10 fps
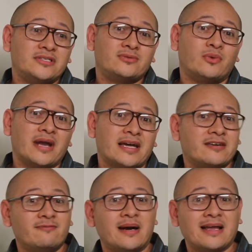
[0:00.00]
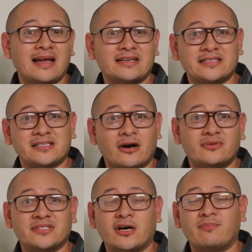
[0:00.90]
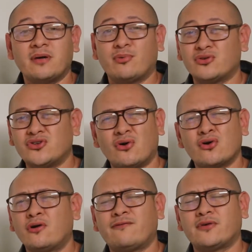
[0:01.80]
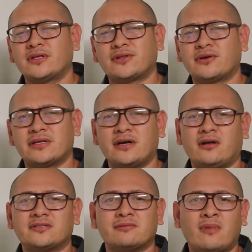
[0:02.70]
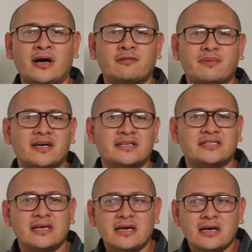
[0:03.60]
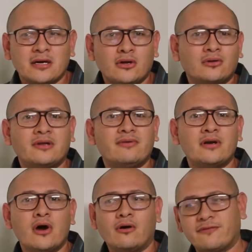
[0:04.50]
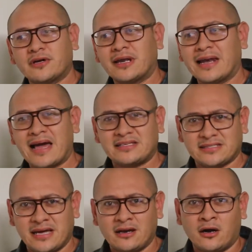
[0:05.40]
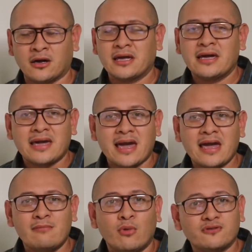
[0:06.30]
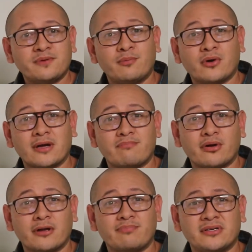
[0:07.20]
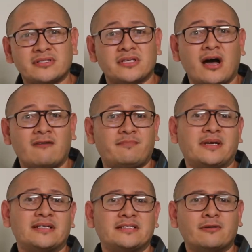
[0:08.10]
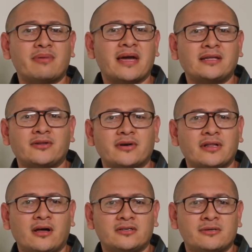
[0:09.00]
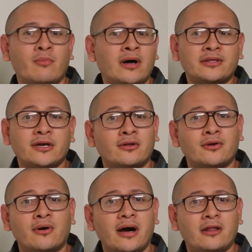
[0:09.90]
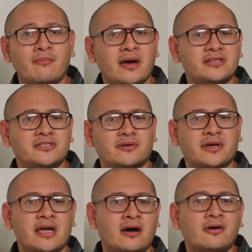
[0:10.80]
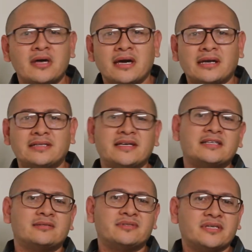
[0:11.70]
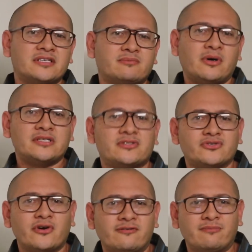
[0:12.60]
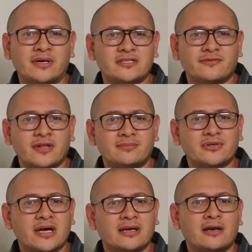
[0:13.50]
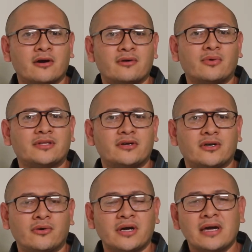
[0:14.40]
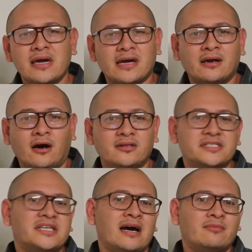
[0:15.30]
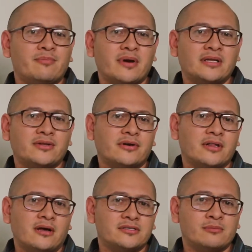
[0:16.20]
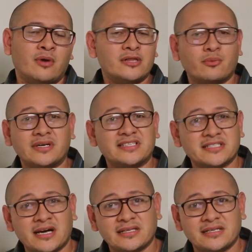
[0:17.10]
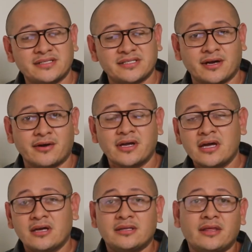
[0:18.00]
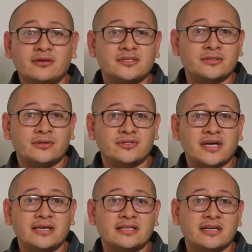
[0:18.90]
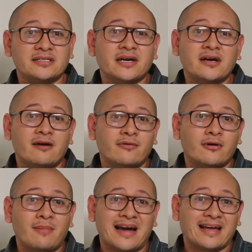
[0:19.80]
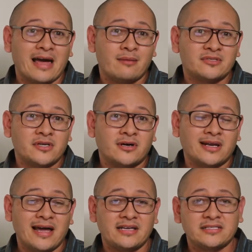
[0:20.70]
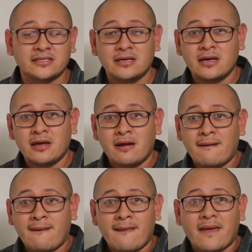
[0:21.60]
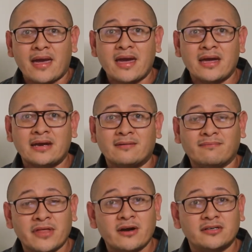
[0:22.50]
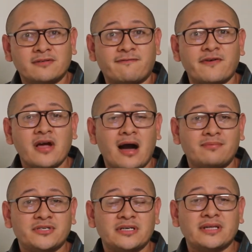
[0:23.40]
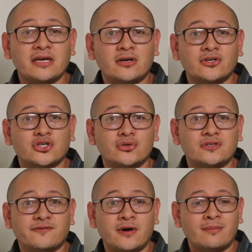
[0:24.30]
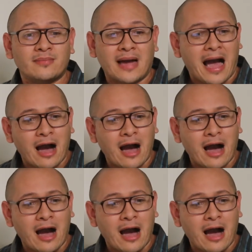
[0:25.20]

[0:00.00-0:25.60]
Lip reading: When I give my classes, I always tell people, don't go for the $30 a month, because you don't even know if you're gonna last that long. And most people get pretty pissed off because they're paying $30 a month. They don't know how to manage their account, and it takes them 6 months or 12 months for them to kind of learn what they're doing. And all this time they're paying $30 a month when it's not necessary. Those kind of things I cover in my Amazon class. And there is a free option that you could choose from.